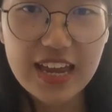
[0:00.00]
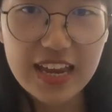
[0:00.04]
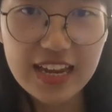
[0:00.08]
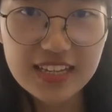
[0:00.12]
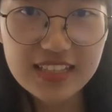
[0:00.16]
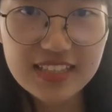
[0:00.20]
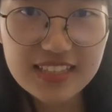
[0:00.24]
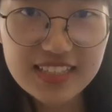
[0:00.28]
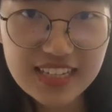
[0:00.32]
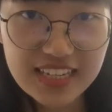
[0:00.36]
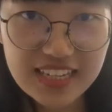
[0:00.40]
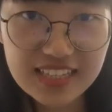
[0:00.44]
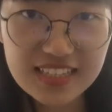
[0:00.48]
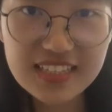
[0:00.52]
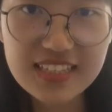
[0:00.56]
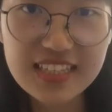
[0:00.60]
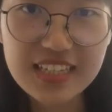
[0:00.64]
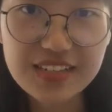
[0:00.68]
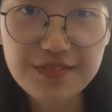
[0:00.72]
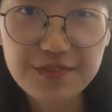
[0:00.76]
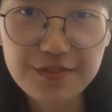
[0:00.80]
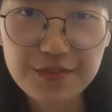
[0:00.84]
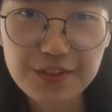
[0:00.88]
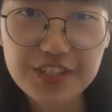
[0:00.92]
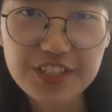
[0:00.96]

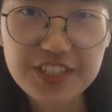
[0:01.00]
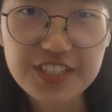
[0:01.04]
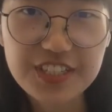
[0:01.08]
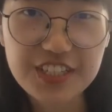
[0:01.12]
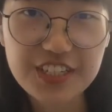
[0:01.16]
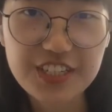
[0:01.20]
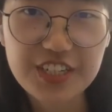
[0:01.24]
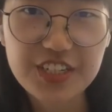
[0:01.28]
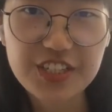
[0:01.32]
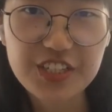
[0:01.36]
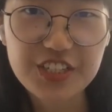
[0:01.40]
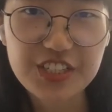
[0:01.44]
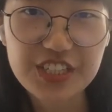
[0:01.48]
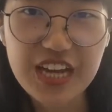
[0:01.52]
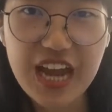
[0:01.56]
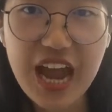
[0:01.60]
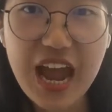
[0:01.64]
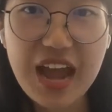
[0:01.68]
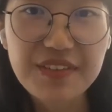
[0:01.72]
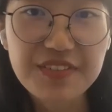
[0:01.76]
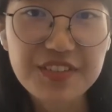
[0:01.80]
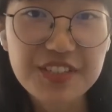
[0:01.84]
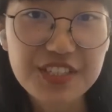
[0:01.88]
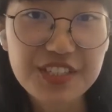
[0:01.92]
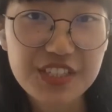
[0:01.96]
Intensive research
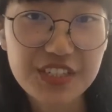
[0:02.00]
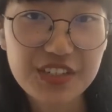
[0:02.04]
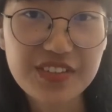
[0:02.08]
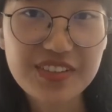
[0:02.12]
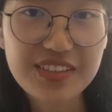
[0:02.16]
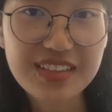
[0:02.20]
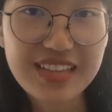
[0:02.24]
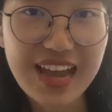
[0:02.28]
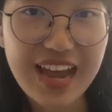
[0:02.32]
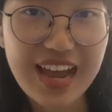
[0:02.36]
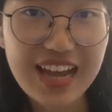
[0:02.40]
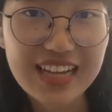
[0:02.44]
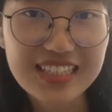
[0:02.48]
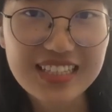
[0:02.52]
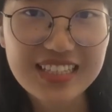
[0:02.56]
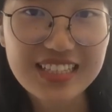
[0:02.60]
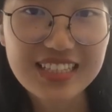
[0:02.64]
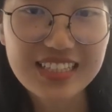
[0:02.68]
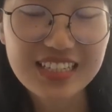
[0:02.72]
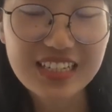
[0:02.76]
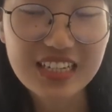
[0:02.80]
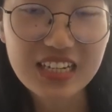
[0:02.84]
has shown that